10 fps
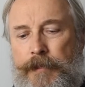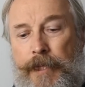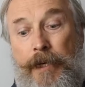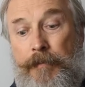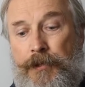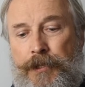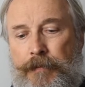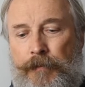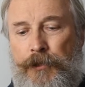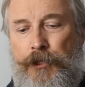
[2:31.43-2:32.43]
Time
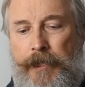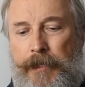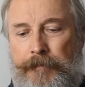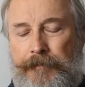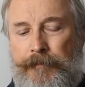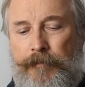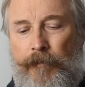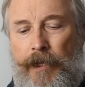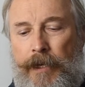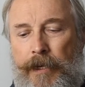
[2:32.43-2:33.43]
is what you need.
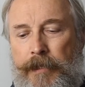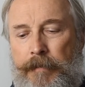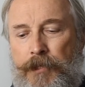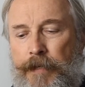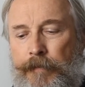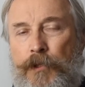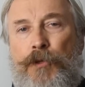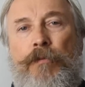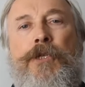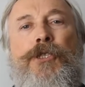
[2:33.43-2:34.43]
And number 7
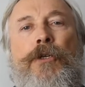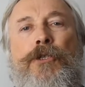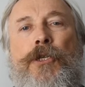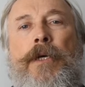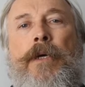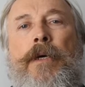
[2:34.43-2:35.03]
was research.